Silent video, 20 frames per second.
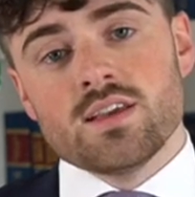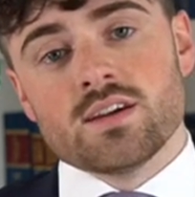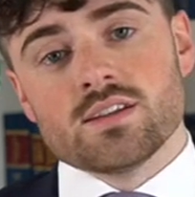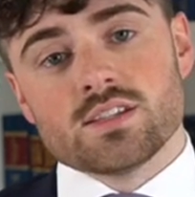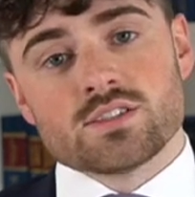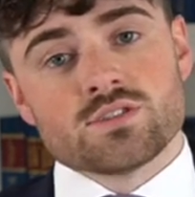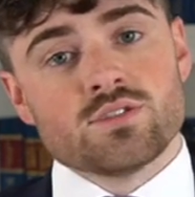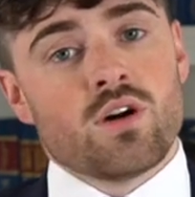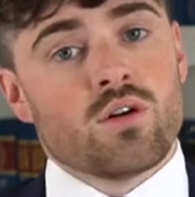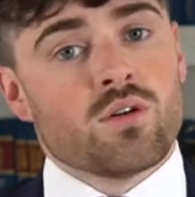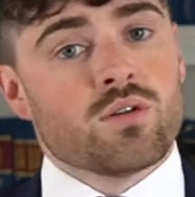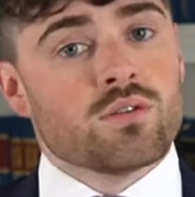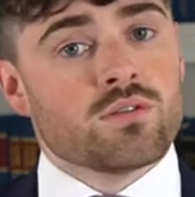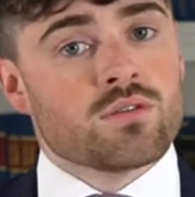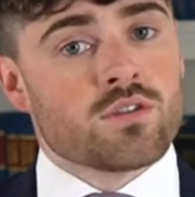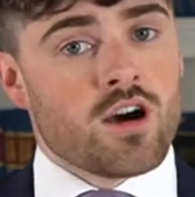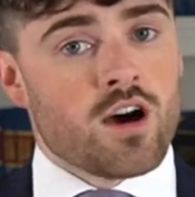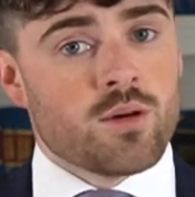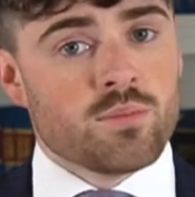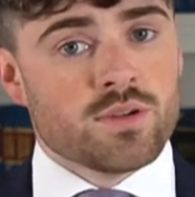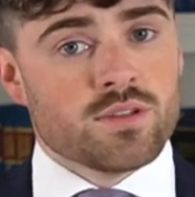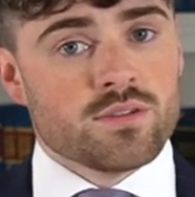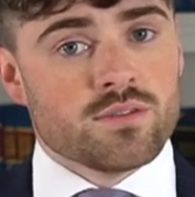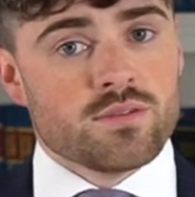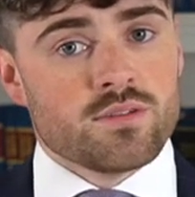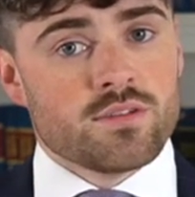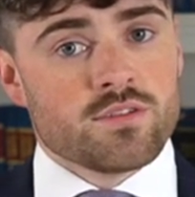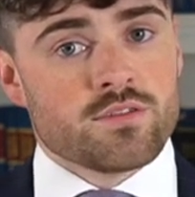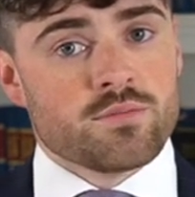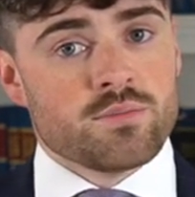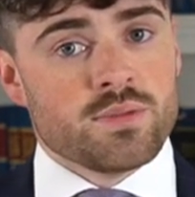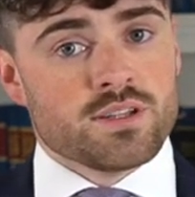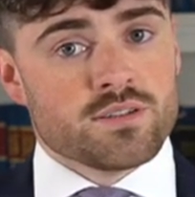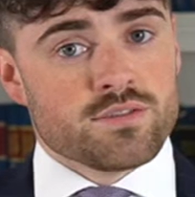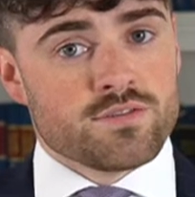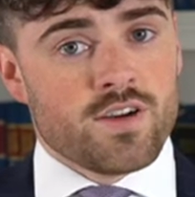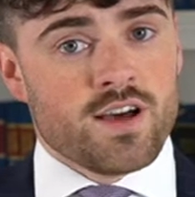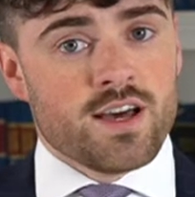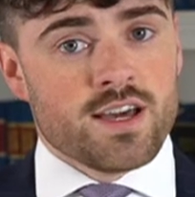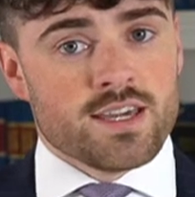and it's not uncommon for me to
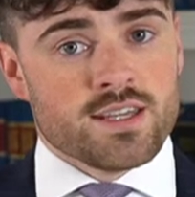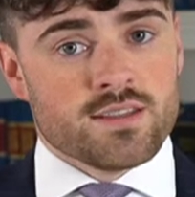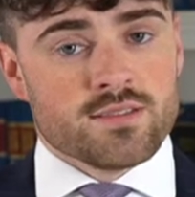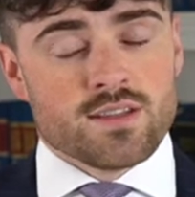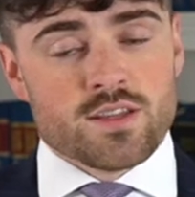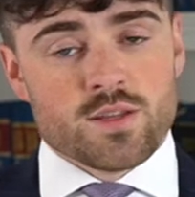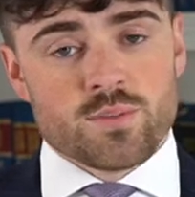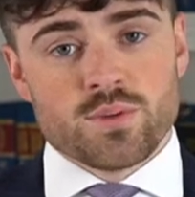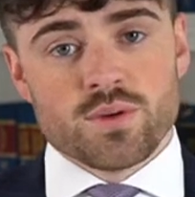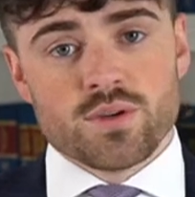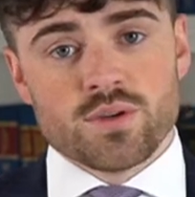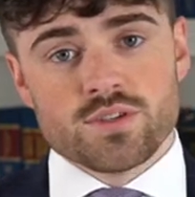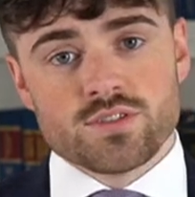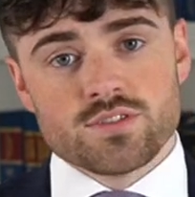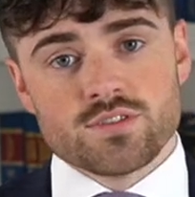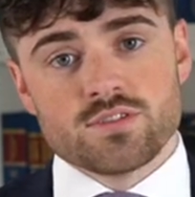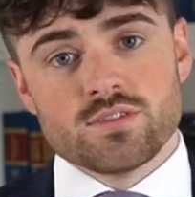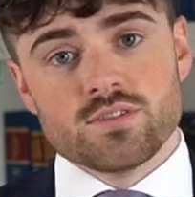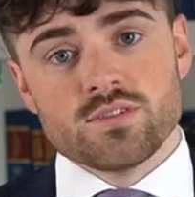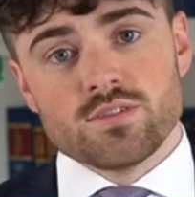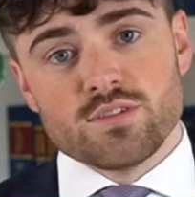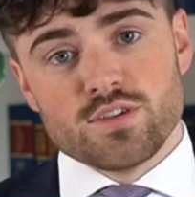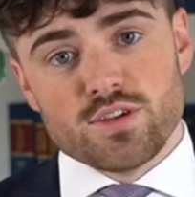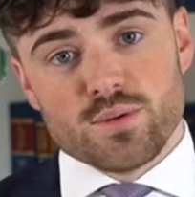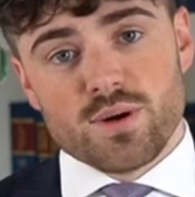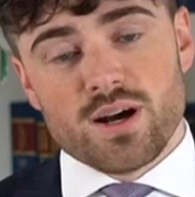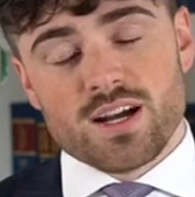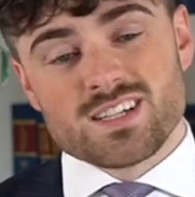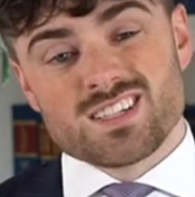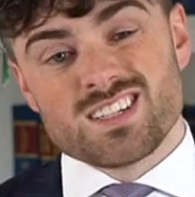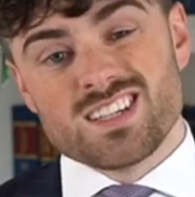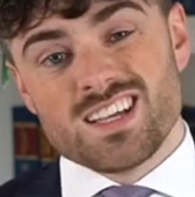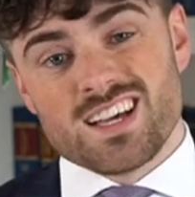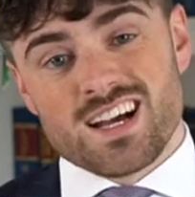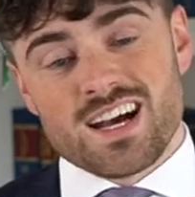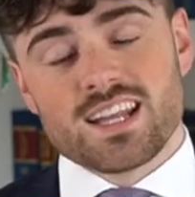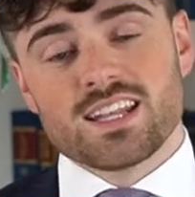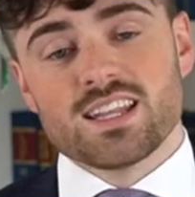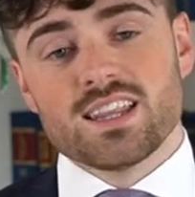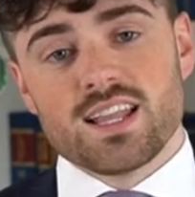find that the person who actually
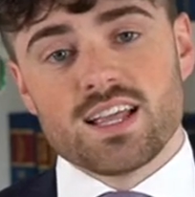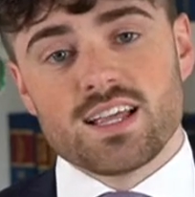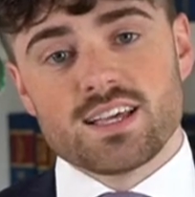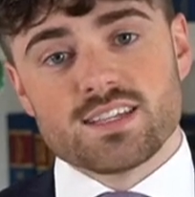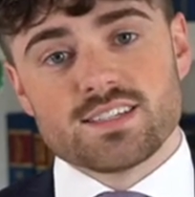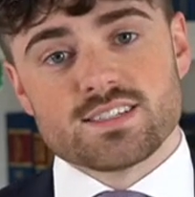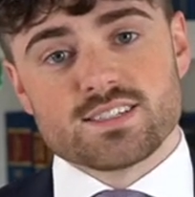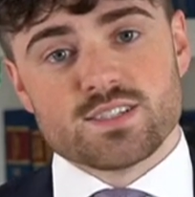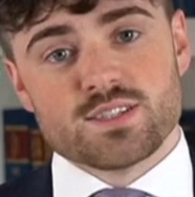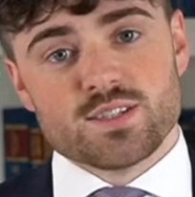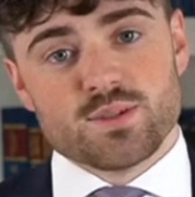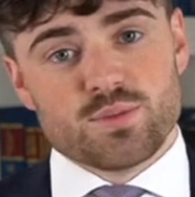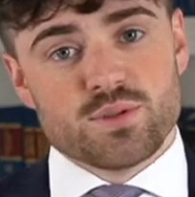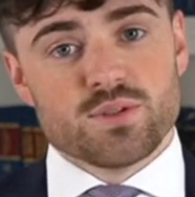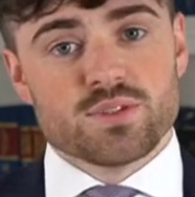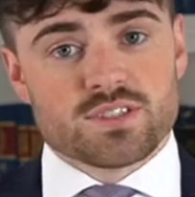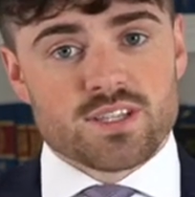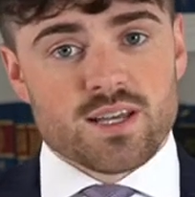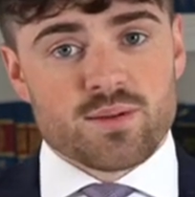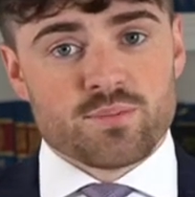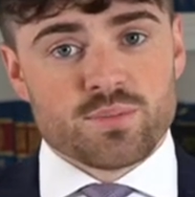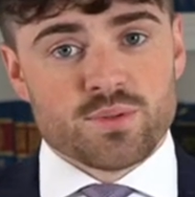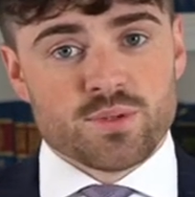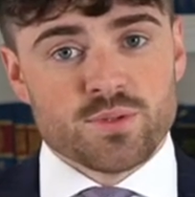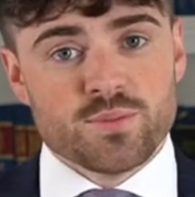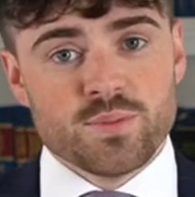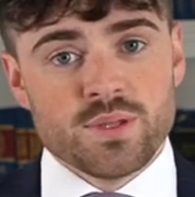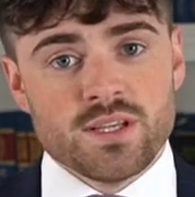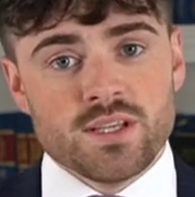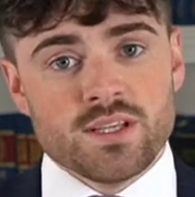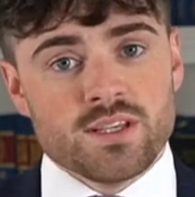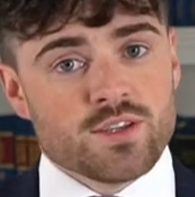analysed the blood sample,